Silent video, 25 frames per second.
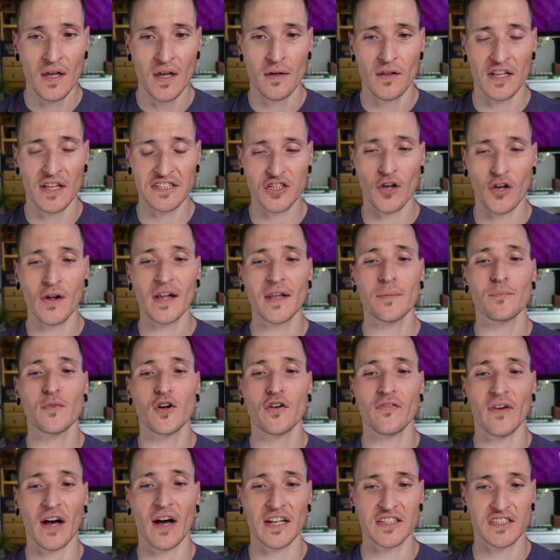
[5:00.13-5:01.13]
Let's go ahead and
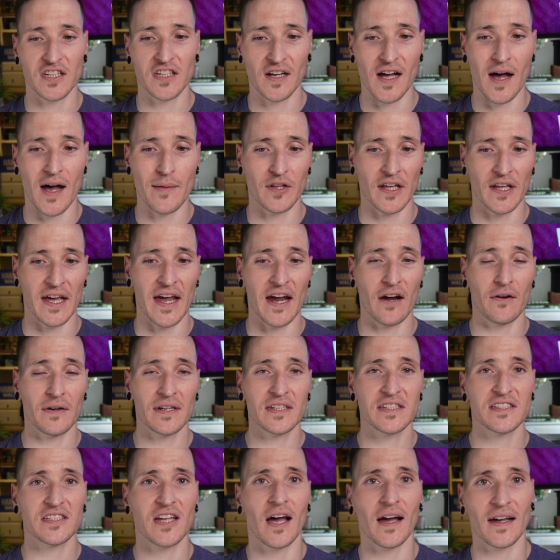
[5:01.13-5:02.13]
move on to Kamala
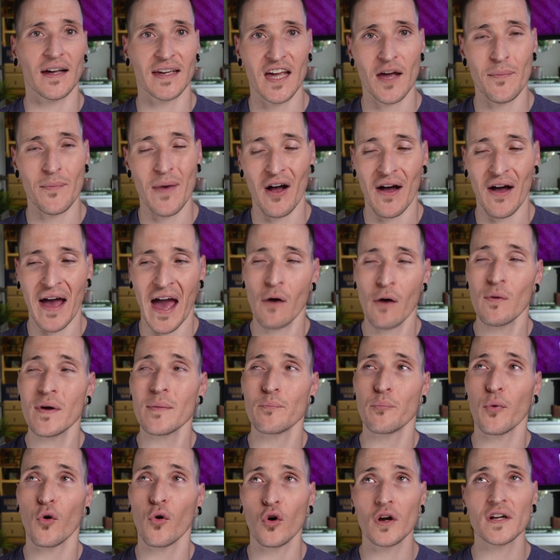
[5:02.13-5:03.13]
Harris, talking about how
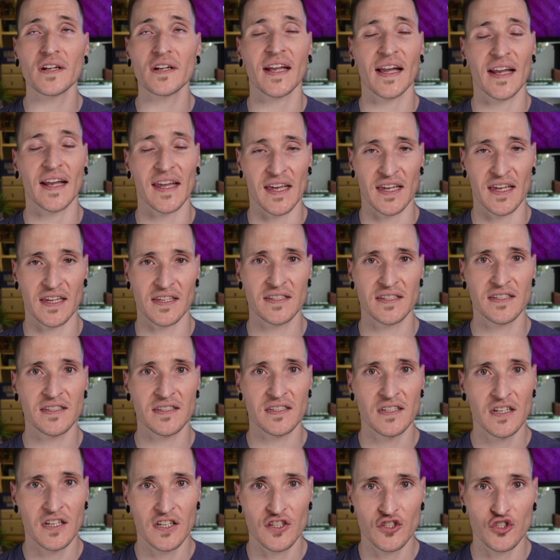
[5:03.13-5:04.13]
important it is
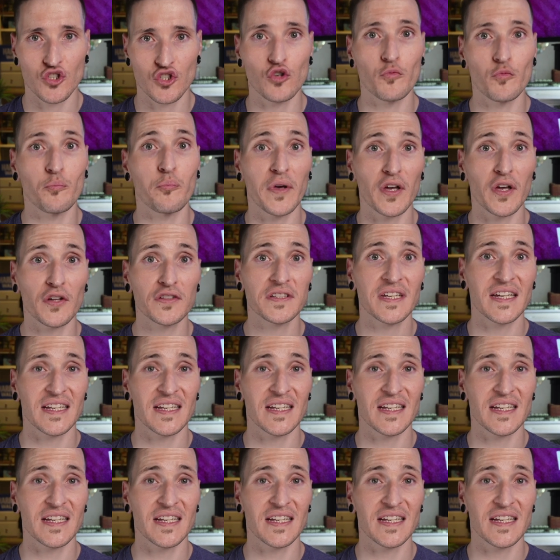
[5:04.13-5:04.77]
to build